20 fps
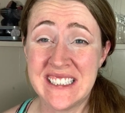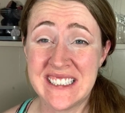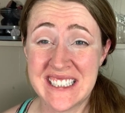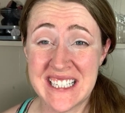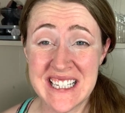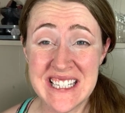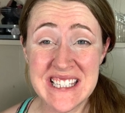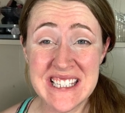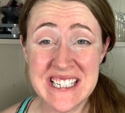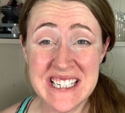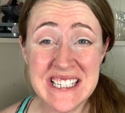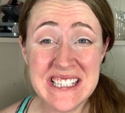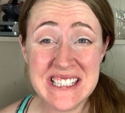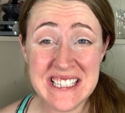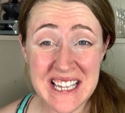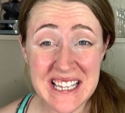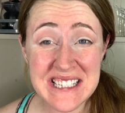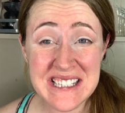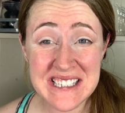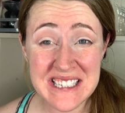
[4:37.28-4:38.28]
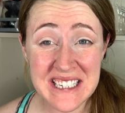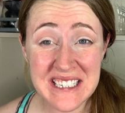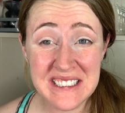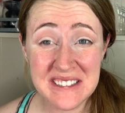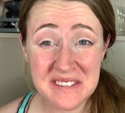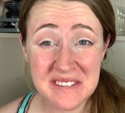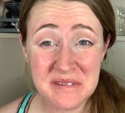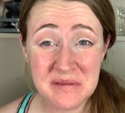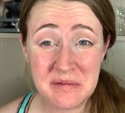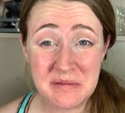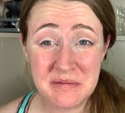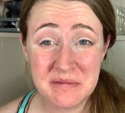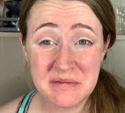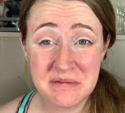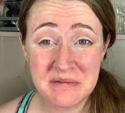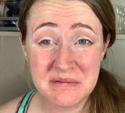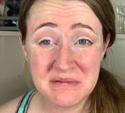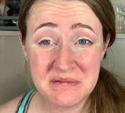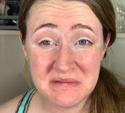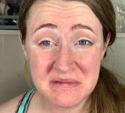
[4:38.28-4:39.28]
That's disgusting.
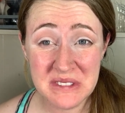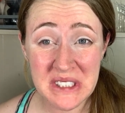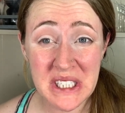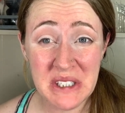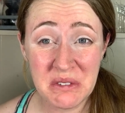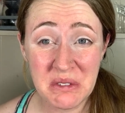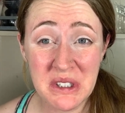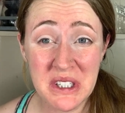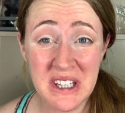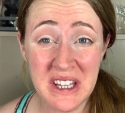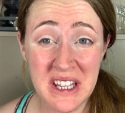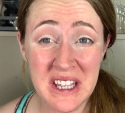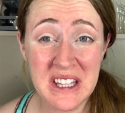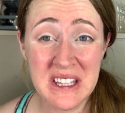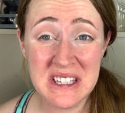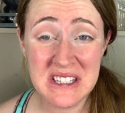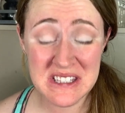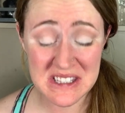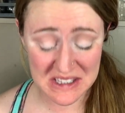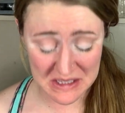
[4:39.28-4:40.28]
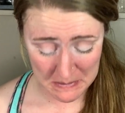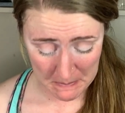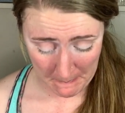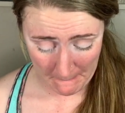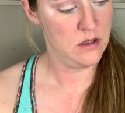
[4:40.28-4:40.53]
It really is.